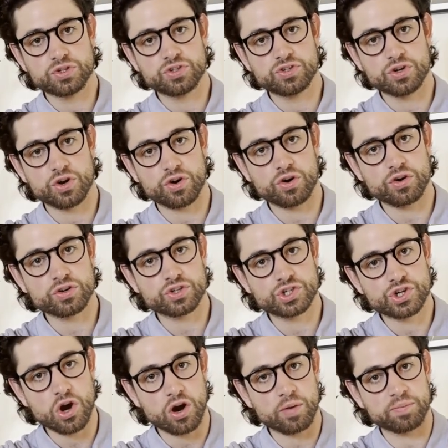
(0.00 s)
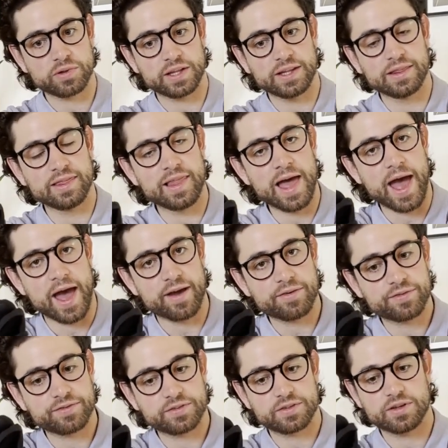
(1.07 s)
turn sharply
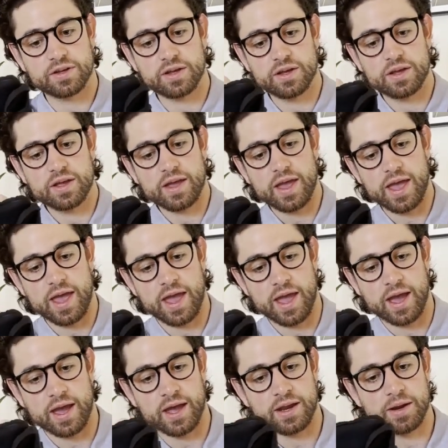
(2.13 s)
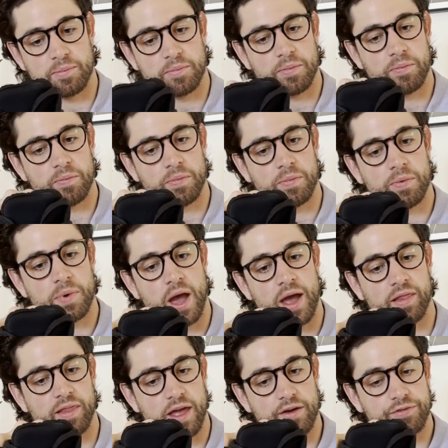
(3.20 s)
left and my
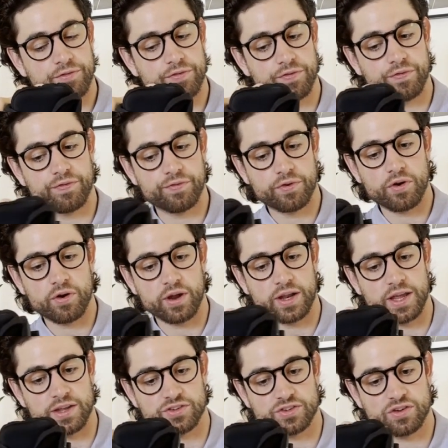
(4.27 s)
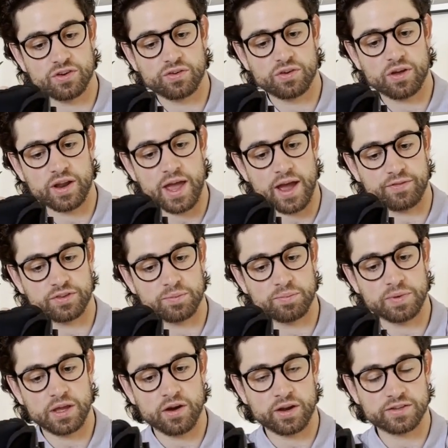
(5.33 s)
left foot is gonna have to
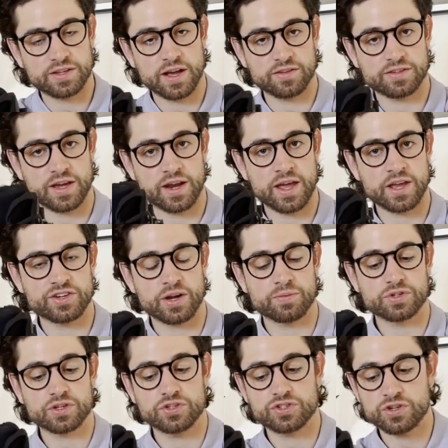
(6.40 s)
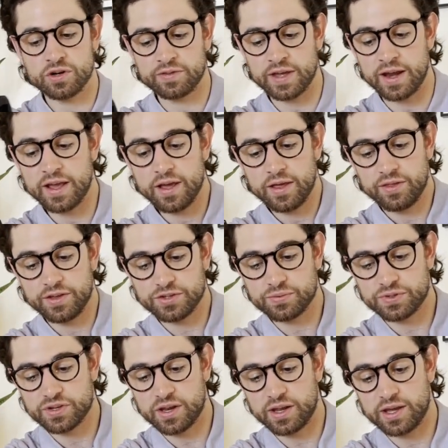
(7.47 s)
be on its outside edge, I was concerned that this
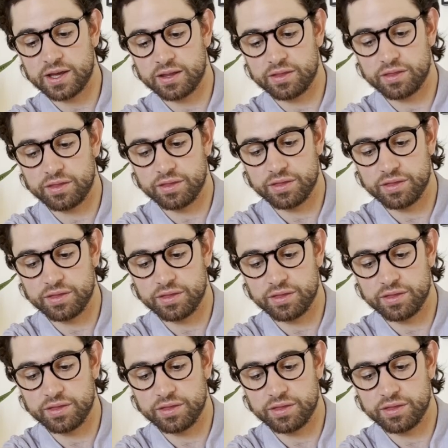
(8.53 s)
was gonna hit